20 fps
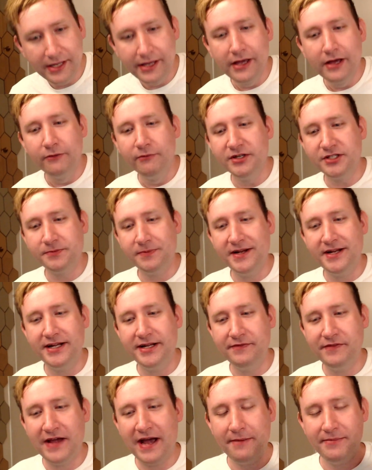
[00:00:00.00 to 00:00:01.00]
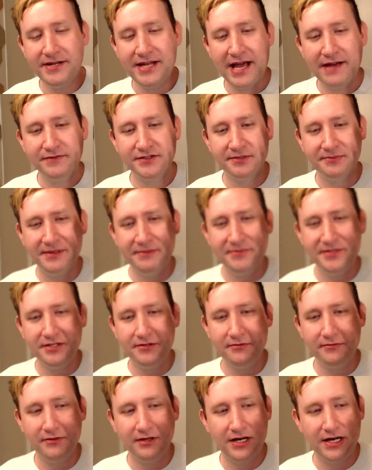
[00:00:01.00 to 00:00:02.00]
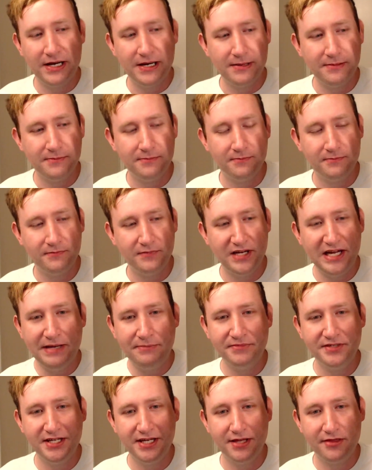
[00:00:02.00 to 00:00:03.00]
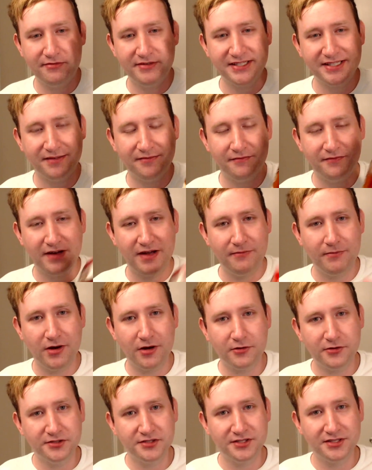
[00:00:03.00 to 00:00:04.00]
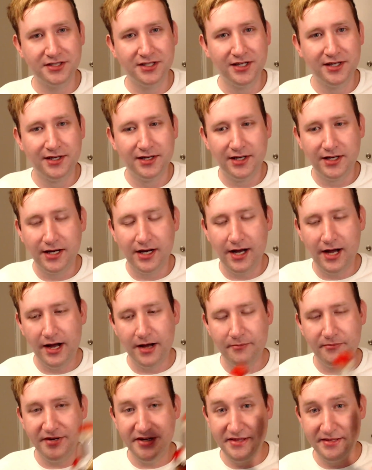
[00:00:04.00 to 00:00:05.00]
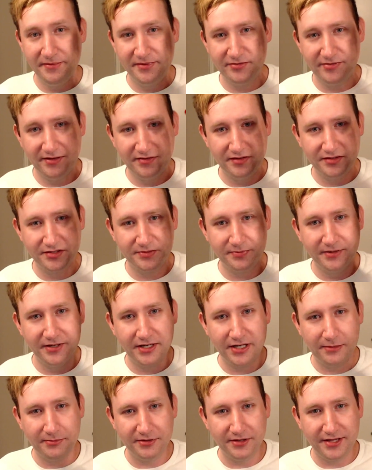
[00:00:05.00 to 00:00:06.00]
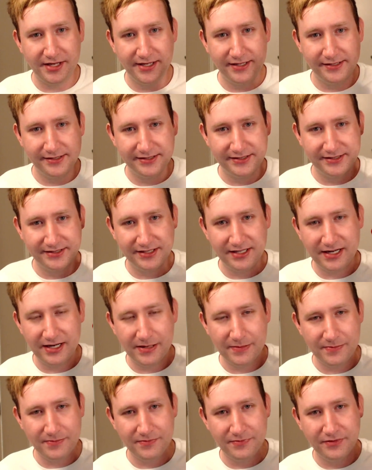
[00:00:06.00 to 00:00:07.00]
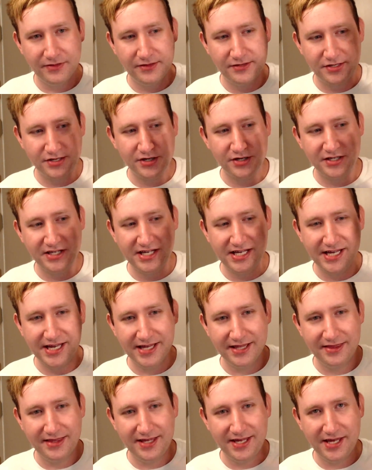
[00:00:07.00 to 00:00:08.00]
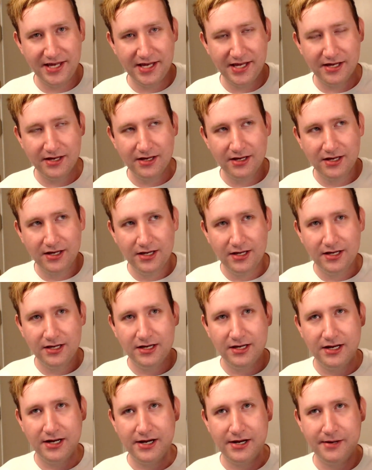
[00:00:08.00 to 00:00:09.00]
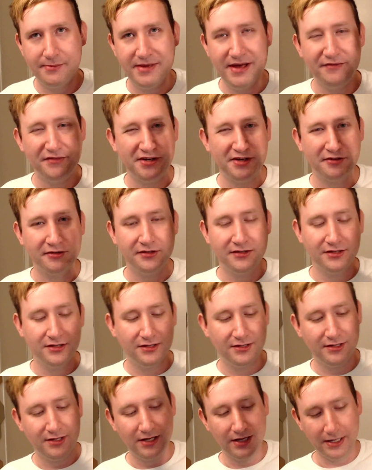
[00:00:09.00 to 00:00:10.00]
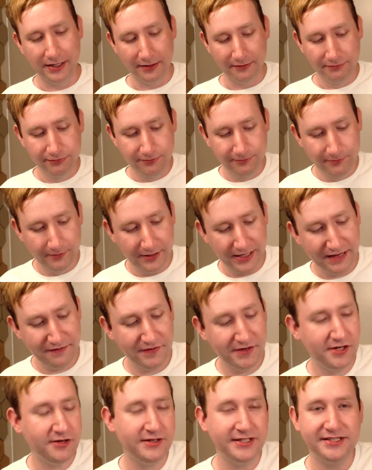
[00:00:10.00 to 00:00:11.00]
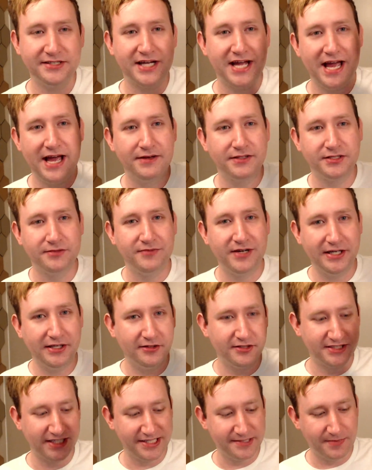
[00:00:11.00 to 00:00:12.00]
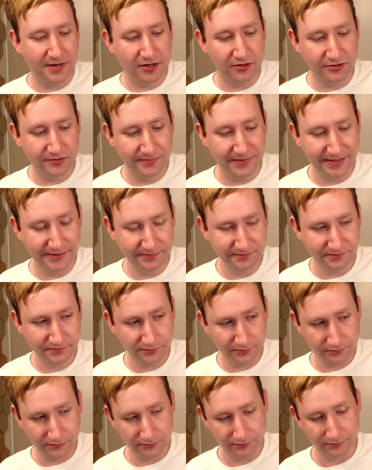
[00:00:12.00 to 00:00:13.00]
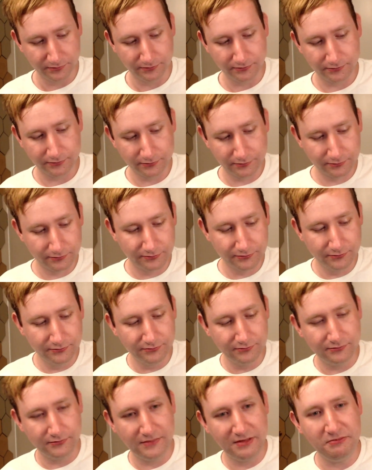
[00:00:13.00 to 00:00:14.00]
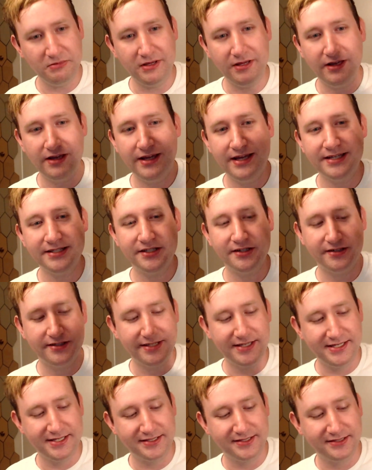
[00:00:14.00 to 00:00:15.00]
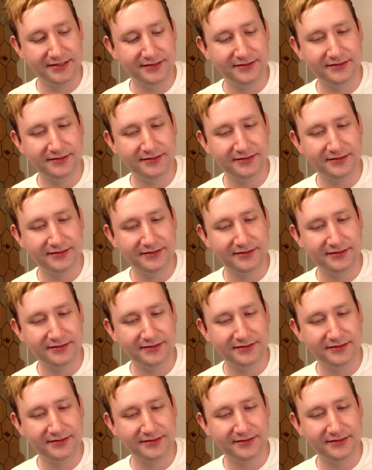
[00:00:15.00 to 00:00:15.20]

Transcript: Which, Brandon, if you happen to have some empty 375 bottles, bring them because we have to split a couple things, the turkey and the Heaven Hill. If you don't, it's okay. I have some regular size bottles, but it'd be easier in these.